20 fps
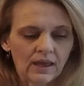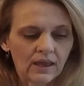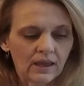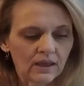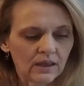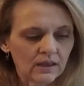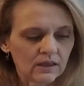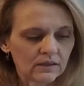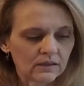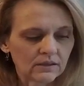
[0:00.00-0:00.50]

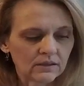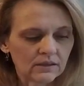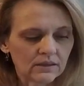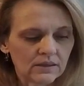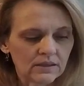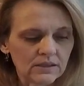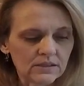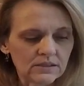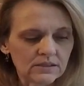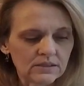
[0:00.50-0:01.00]
And
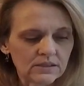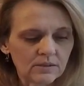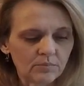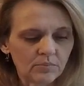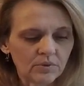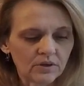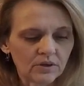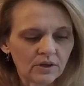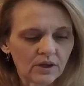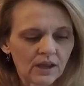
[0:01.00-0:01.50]
this
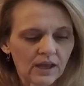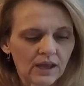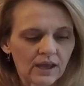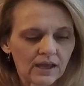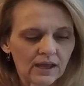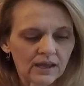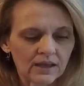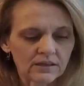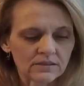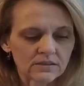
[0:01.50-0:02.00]
zipper
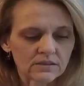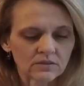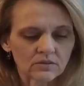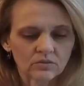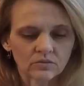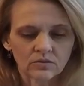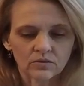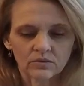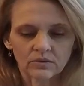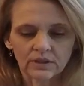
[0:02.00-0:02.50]
has
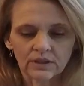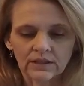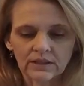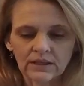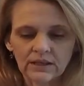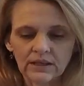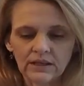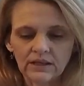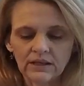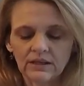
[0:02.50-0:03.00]

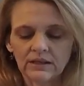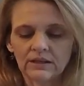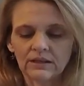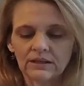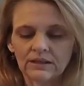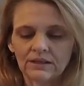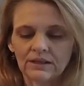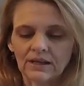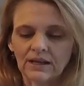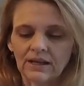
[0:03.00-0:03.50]
really
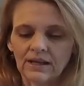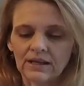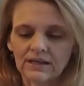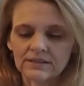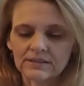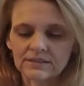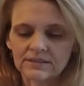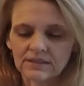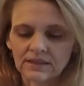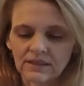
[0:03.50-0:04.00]

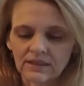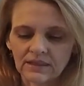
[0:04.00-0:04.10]
nice,